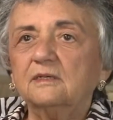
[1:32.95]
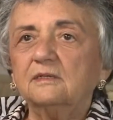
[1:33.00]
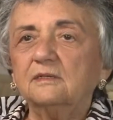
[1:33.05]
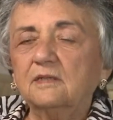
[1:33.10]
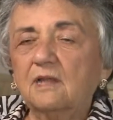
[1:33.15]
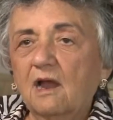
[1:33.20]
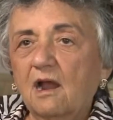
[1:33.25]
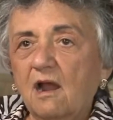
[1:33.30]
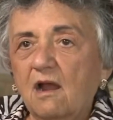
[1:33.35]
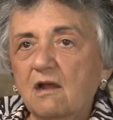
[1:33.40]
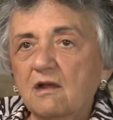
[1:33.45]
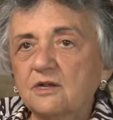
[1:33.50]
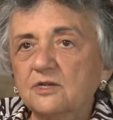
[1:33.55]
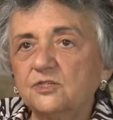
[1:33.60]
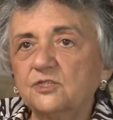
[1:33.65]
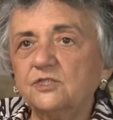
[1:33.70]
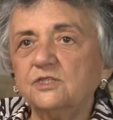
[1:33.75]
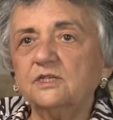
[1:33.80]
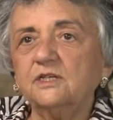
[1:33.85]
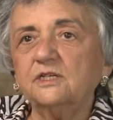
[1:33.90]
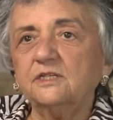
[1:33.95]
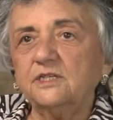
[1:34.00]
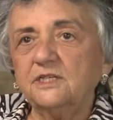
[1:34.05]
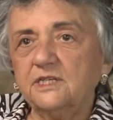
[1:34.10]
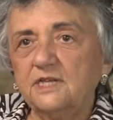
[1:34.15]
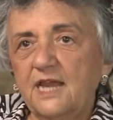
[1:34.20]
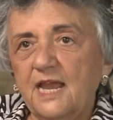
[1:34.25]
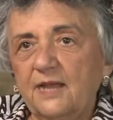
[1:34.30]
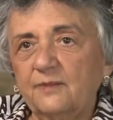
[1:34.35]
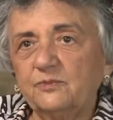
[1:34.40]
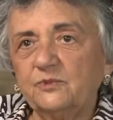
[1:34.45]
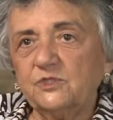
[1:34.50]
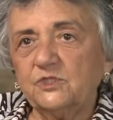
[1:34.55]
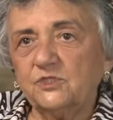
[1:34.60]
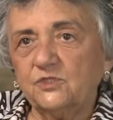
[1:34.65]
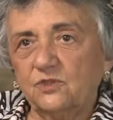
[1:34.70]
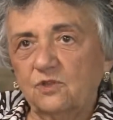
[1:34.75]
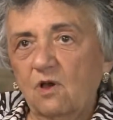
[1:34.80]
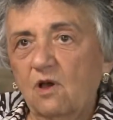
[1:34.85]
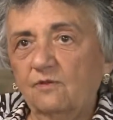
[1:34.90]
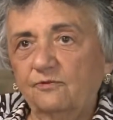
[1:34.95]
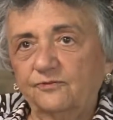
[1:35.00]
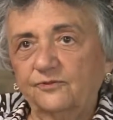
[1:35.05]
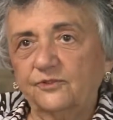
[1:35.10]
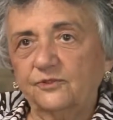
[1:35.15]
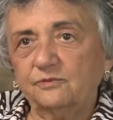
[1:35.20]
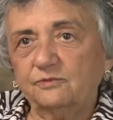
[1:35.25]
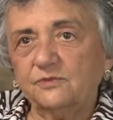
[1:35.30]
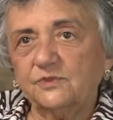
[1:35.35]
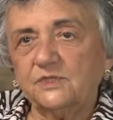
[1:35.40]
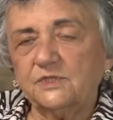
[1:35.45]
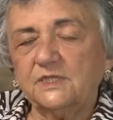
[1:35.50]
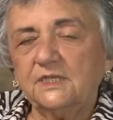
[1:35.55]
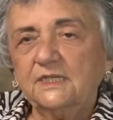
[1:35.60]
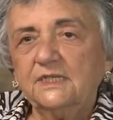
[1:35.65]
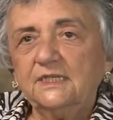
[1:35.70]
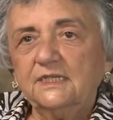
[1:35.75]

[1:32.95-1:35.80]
large Indianapolis law firms.